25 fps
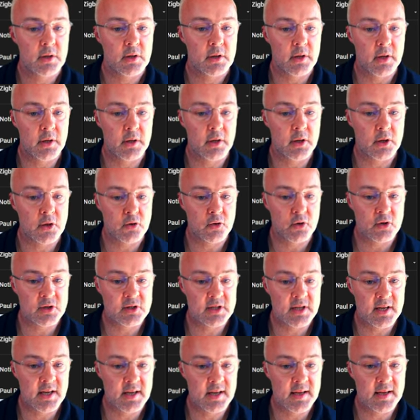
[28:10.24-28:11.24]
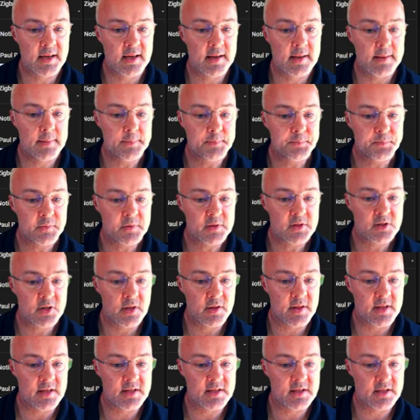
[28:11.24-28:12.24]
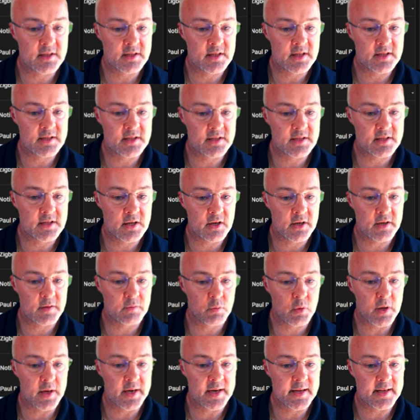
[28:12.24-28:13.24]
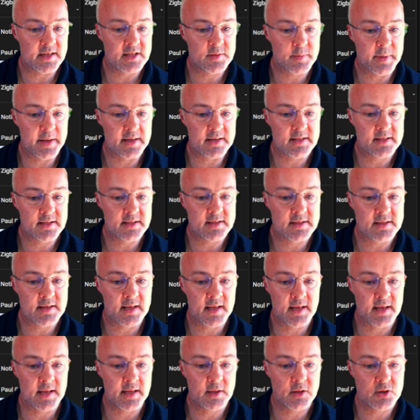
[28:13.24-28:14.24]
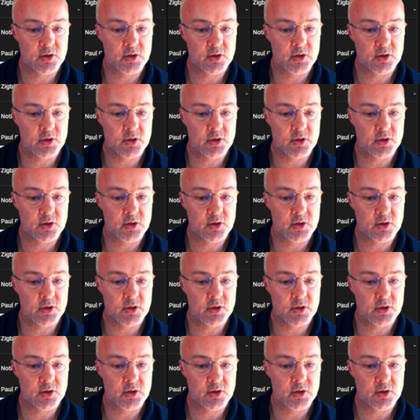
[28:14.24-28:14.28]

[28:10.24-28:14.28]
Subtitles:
going across here. So this is kind of what I'd expect to see